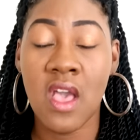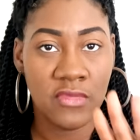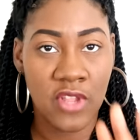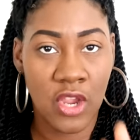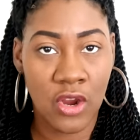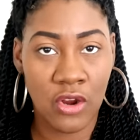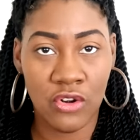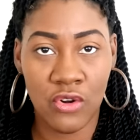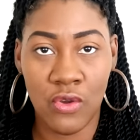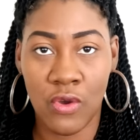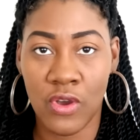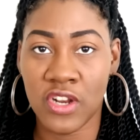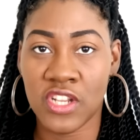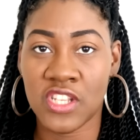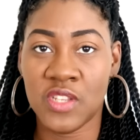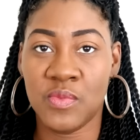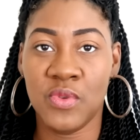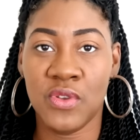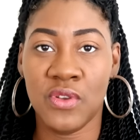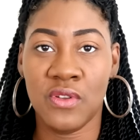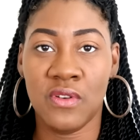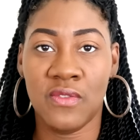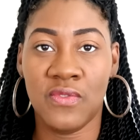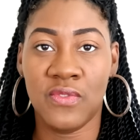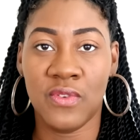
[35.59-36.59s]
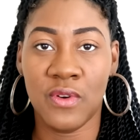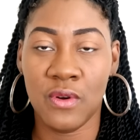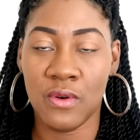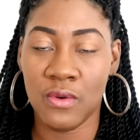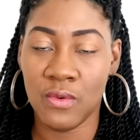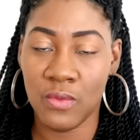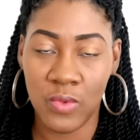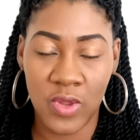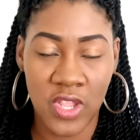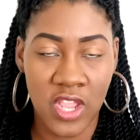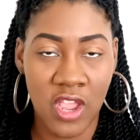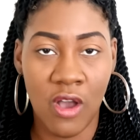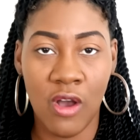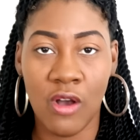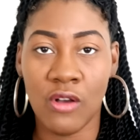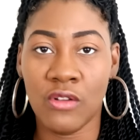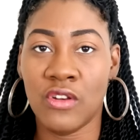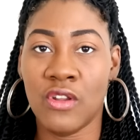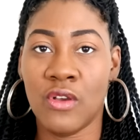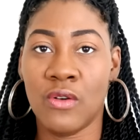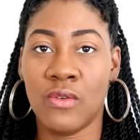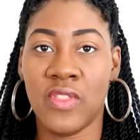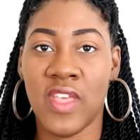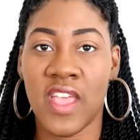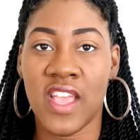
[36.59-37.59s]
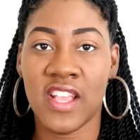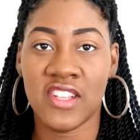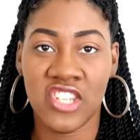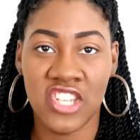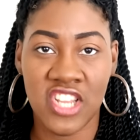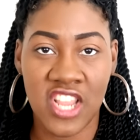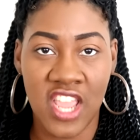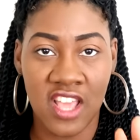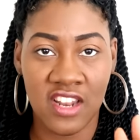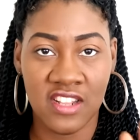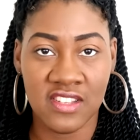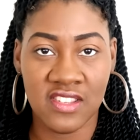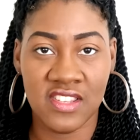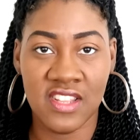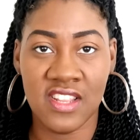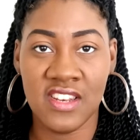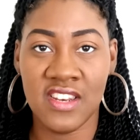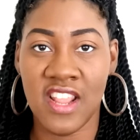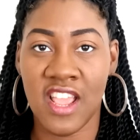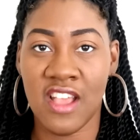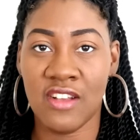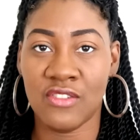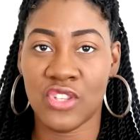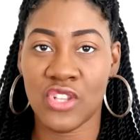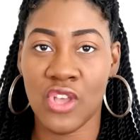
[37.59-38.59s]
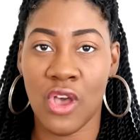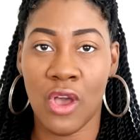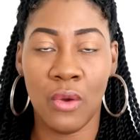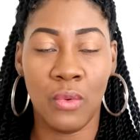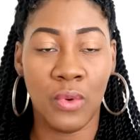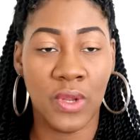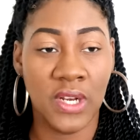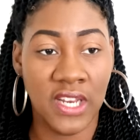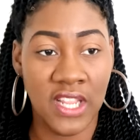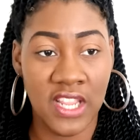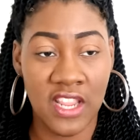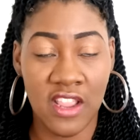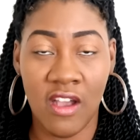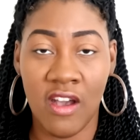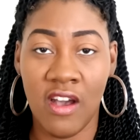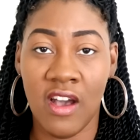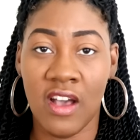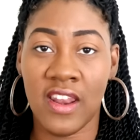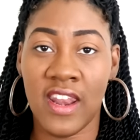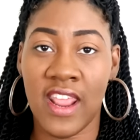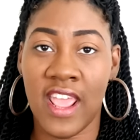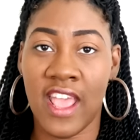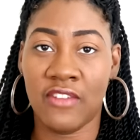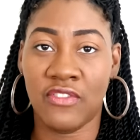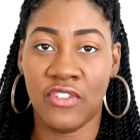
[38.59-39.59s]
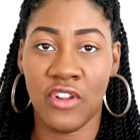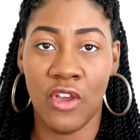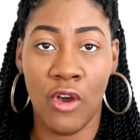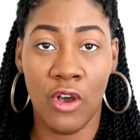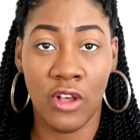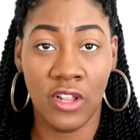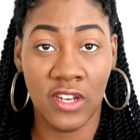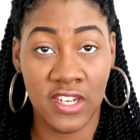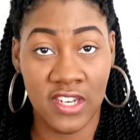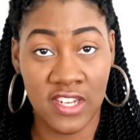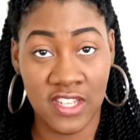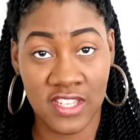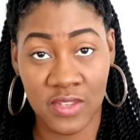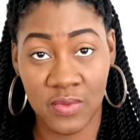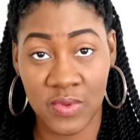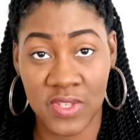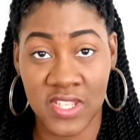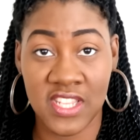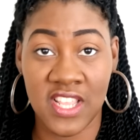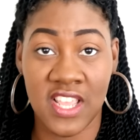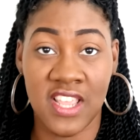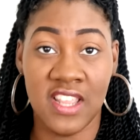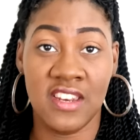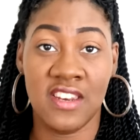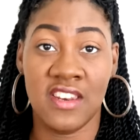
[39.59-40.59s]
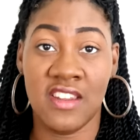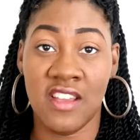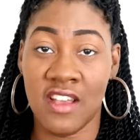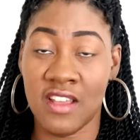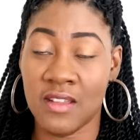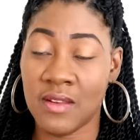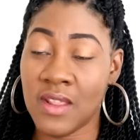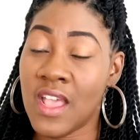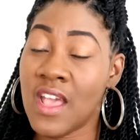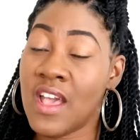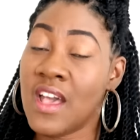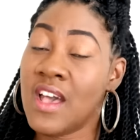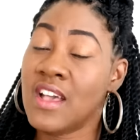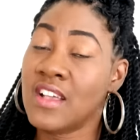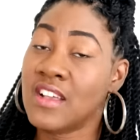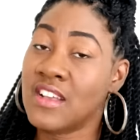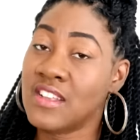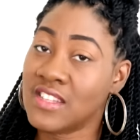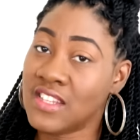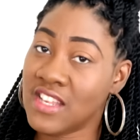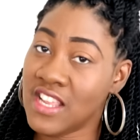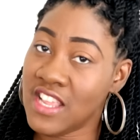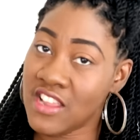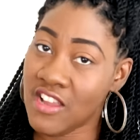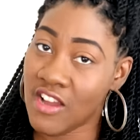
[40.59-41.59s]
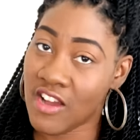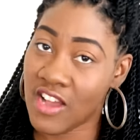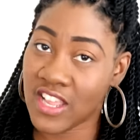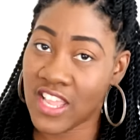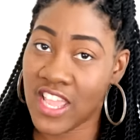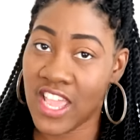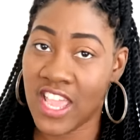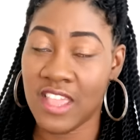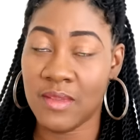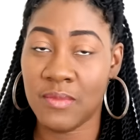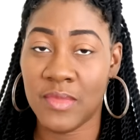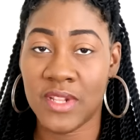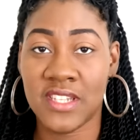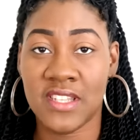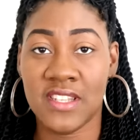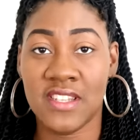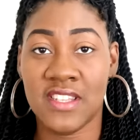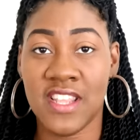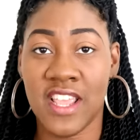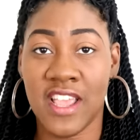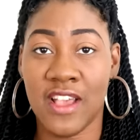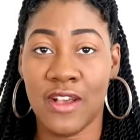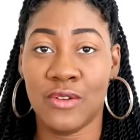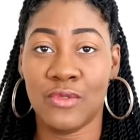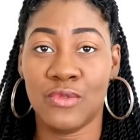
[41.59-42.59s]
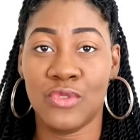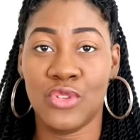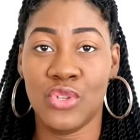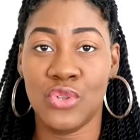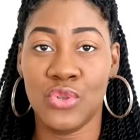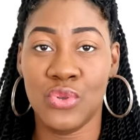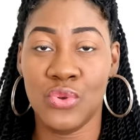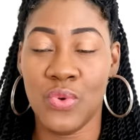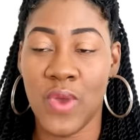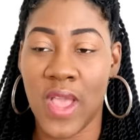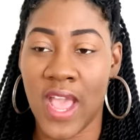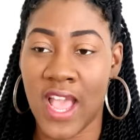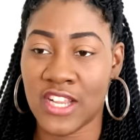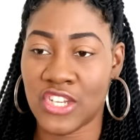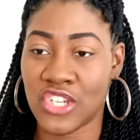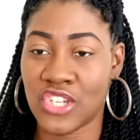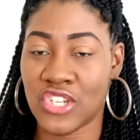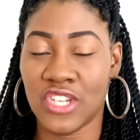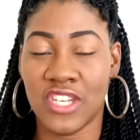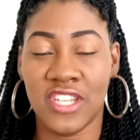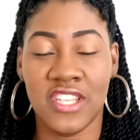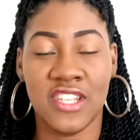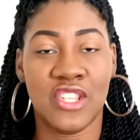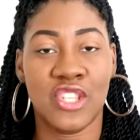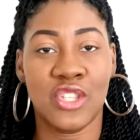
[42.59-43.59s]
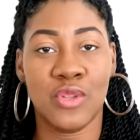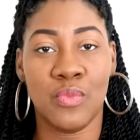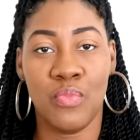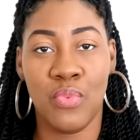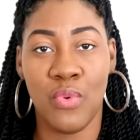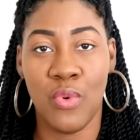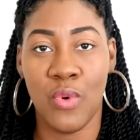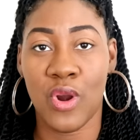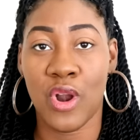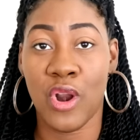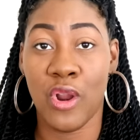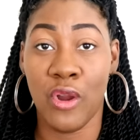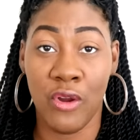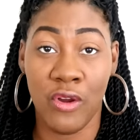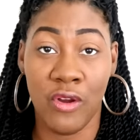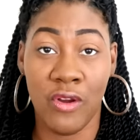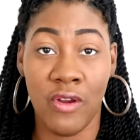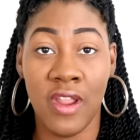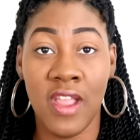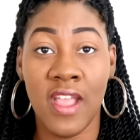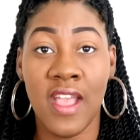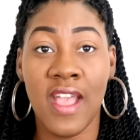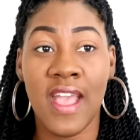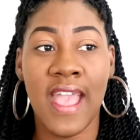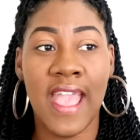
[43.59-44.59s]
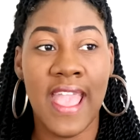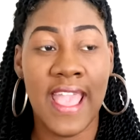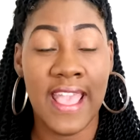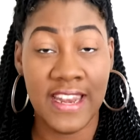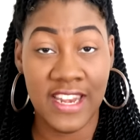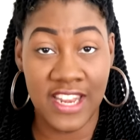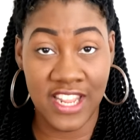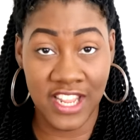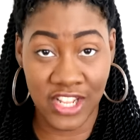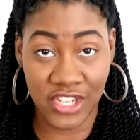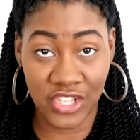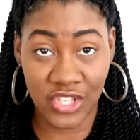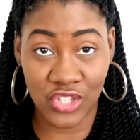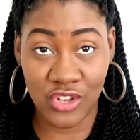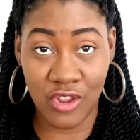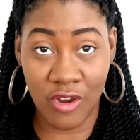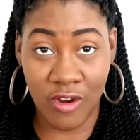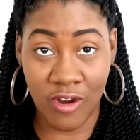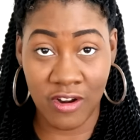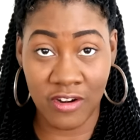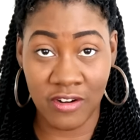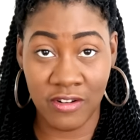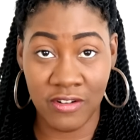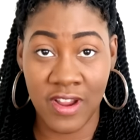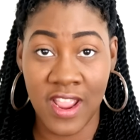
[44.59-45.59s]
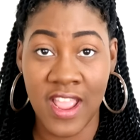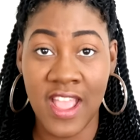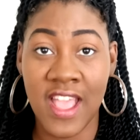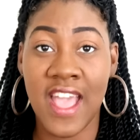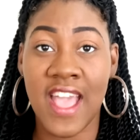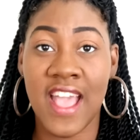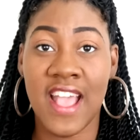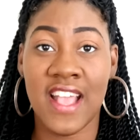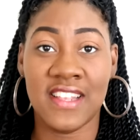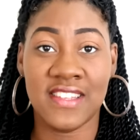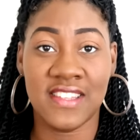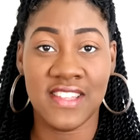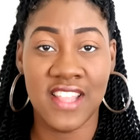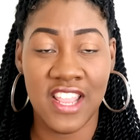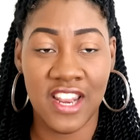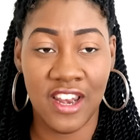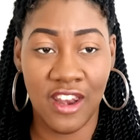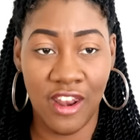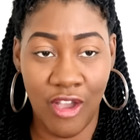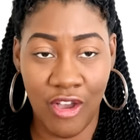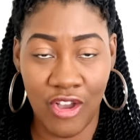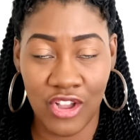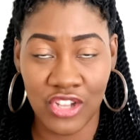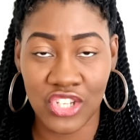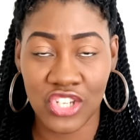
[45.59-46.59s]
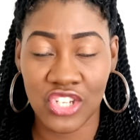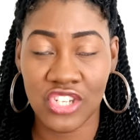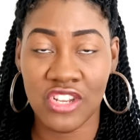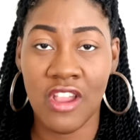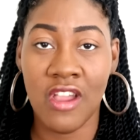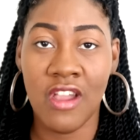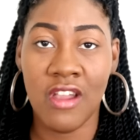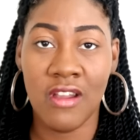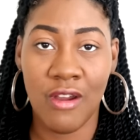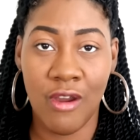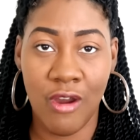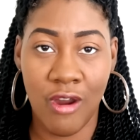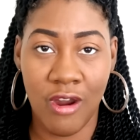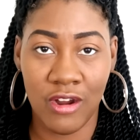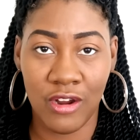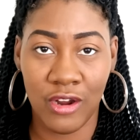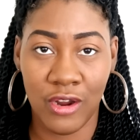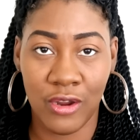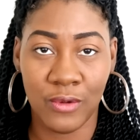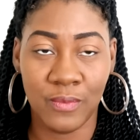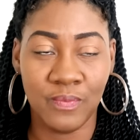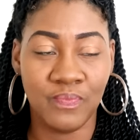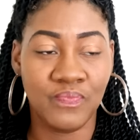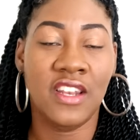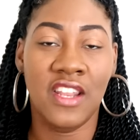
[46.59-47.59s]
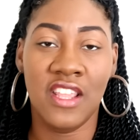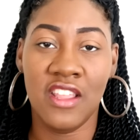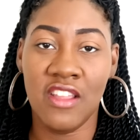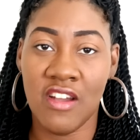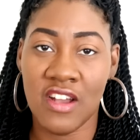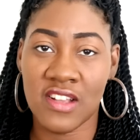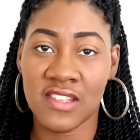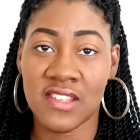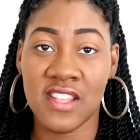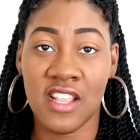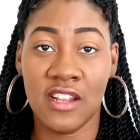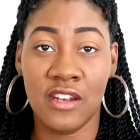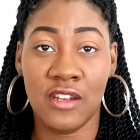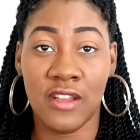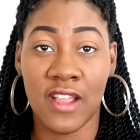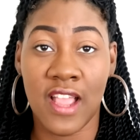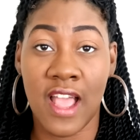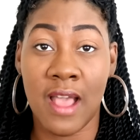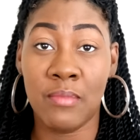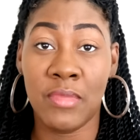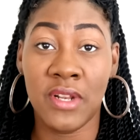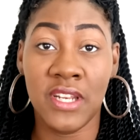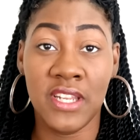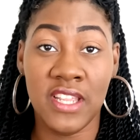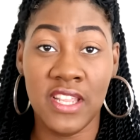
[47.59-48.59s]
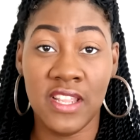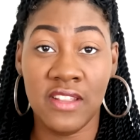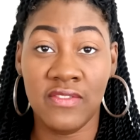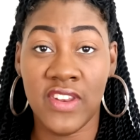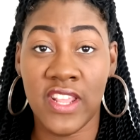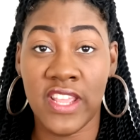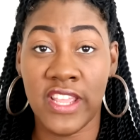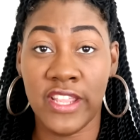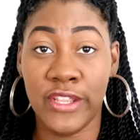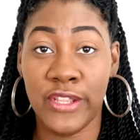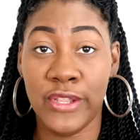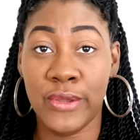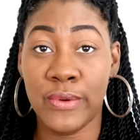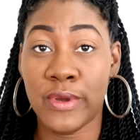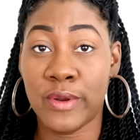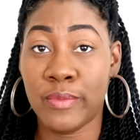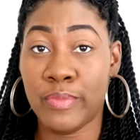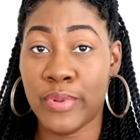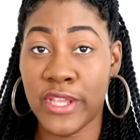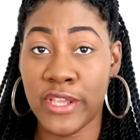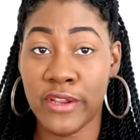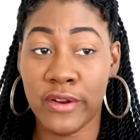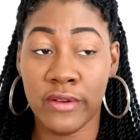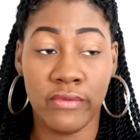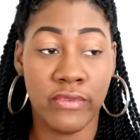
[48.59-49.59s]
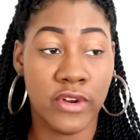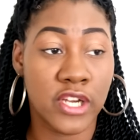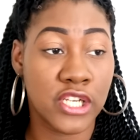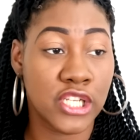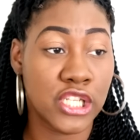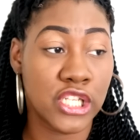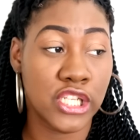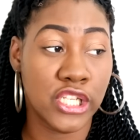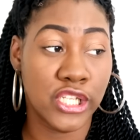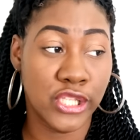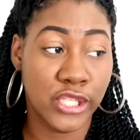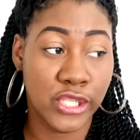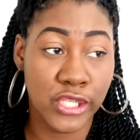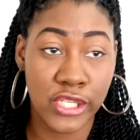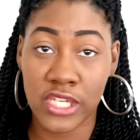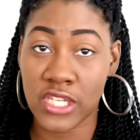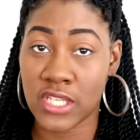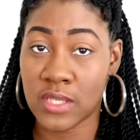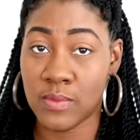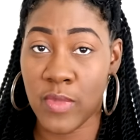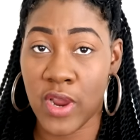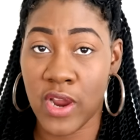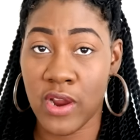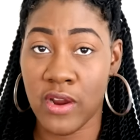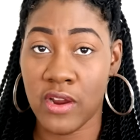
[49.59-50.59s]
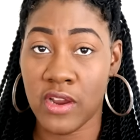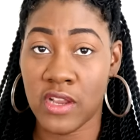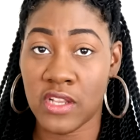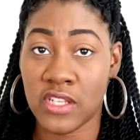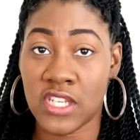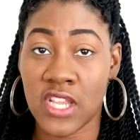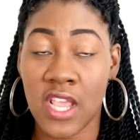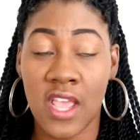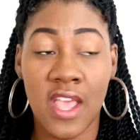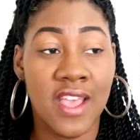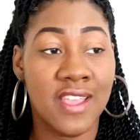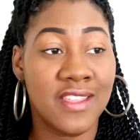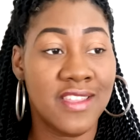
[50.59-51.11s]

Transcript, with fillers: Her daughter's beautiful. We all know that. She had a sit down talk with Leon after all of this was said and done, because Leon came into town to actually support her and his daughter as they launched Cargo. Leon said, look, I believe that you and Peter rushed into this marriage.